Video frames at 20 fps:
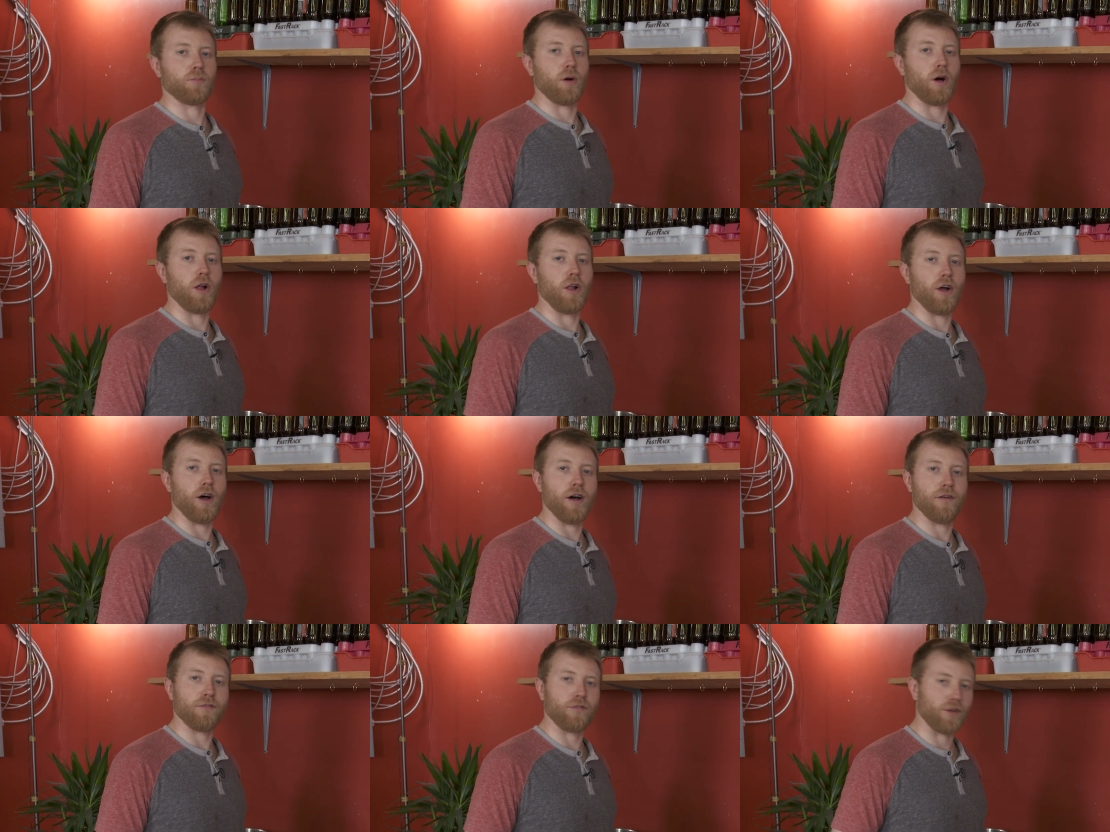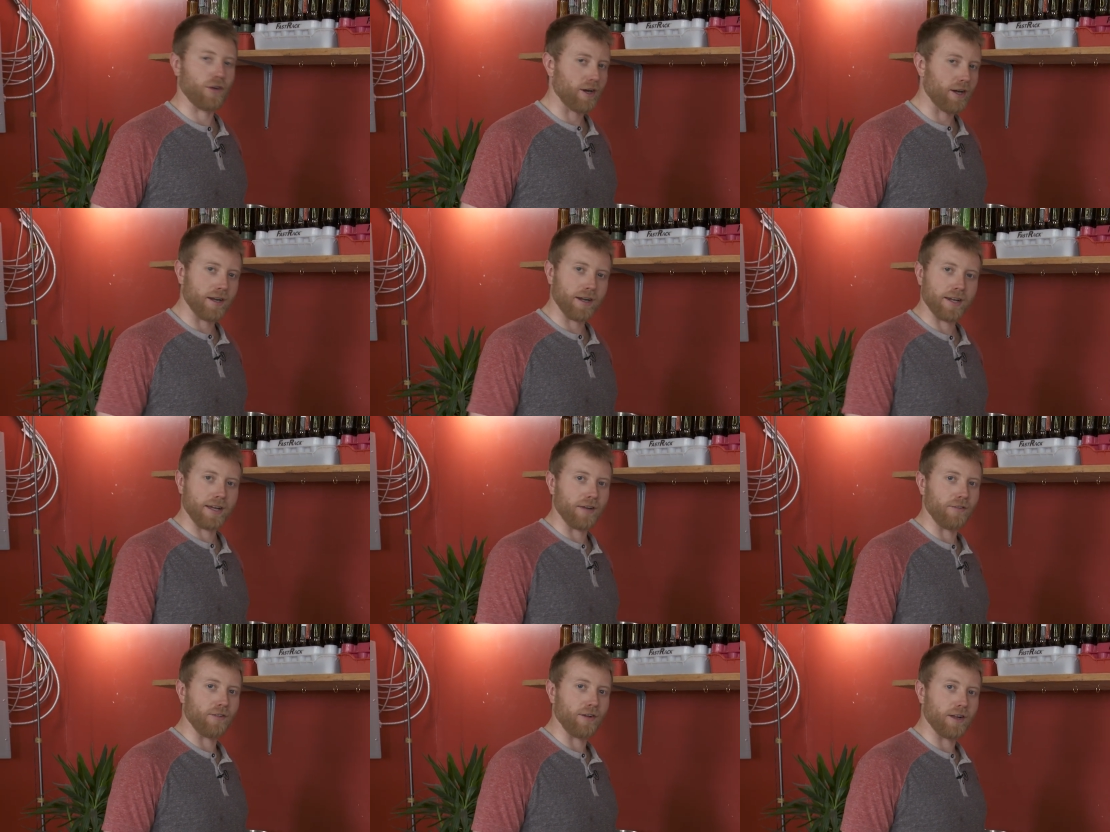ball off, we're going
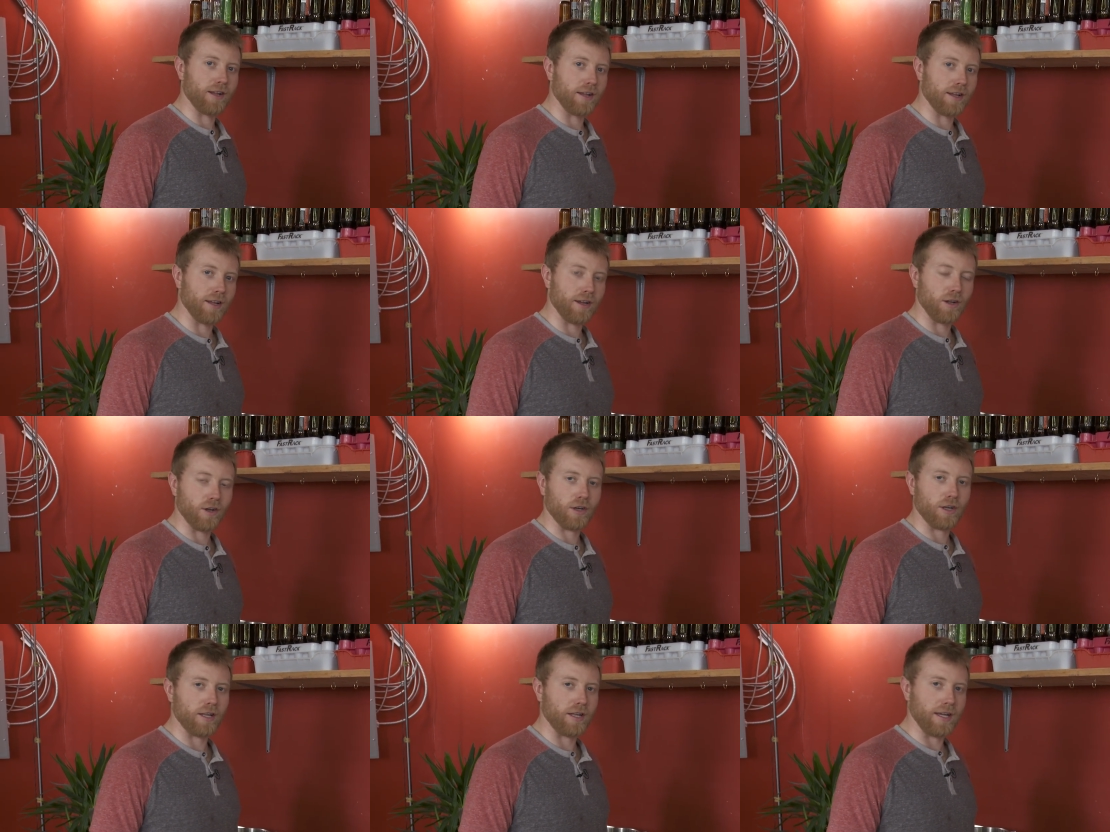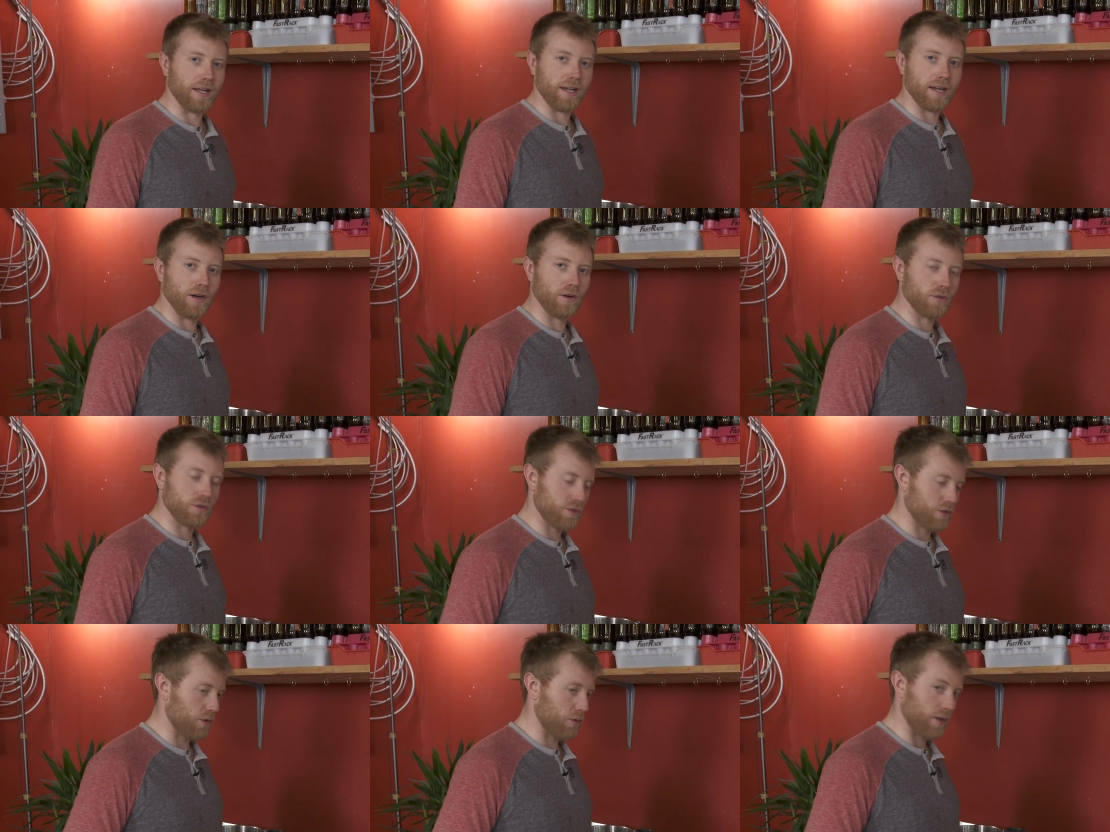to give it a little clean
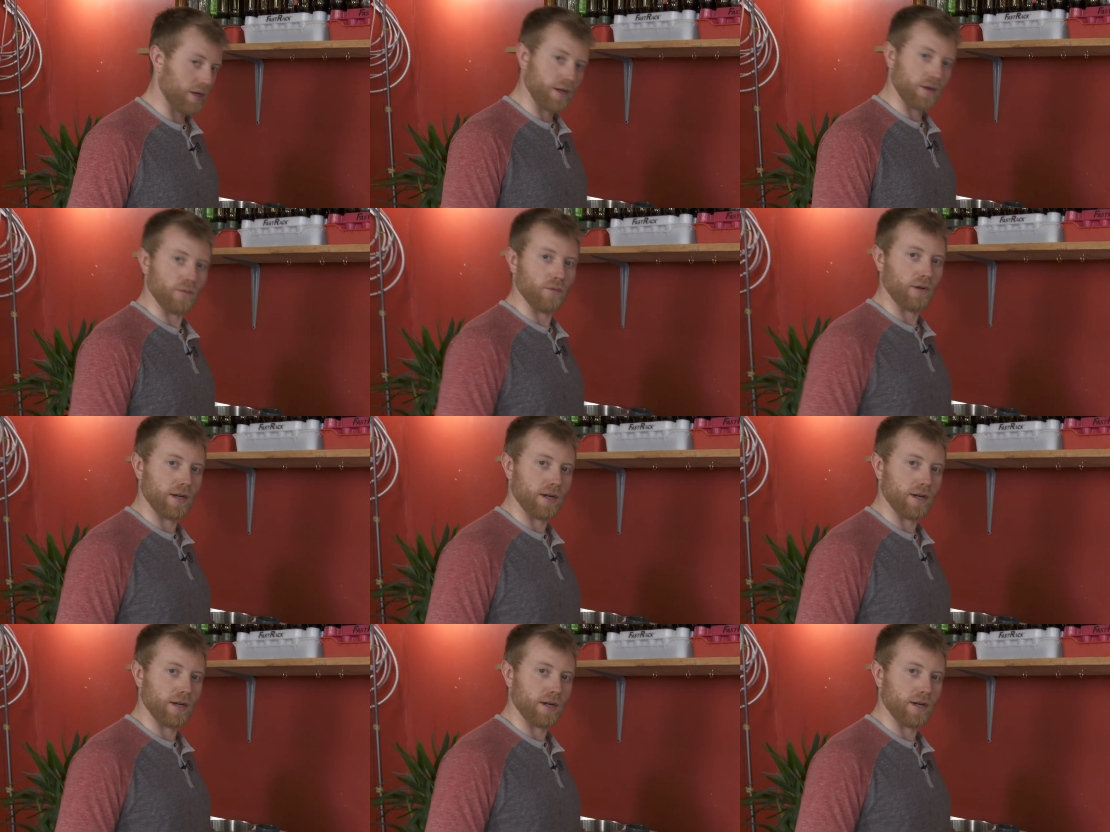out so we can